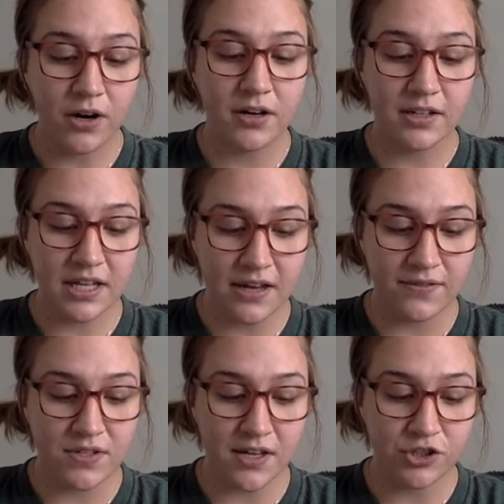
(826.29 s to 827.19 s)
her to
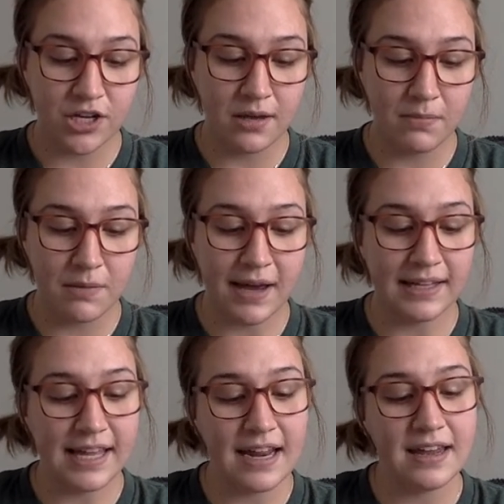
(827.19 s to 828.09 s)
live so that she can be my
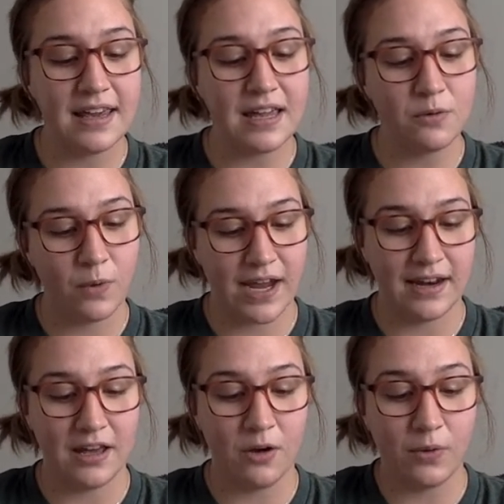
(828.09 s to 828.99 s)

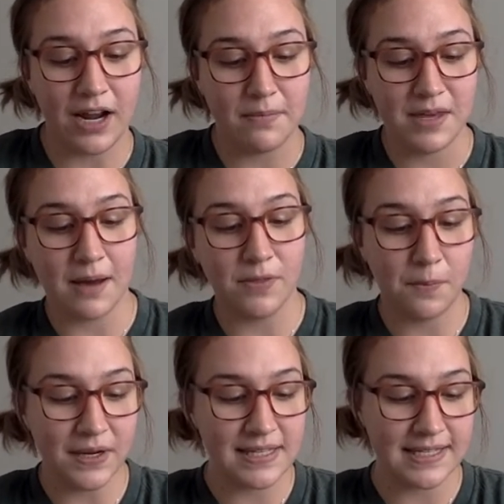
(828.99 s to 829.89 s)
lady-in-waiting when I become the
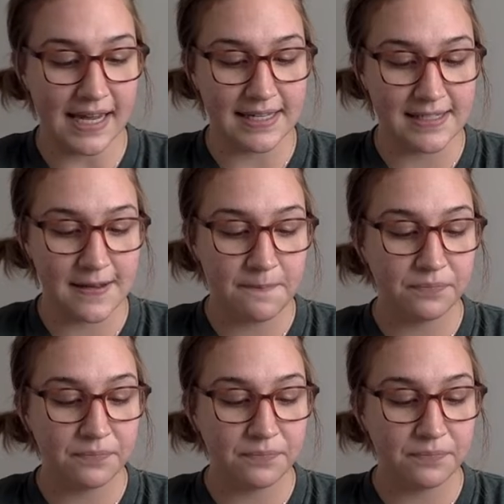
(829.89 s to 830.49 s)
princess."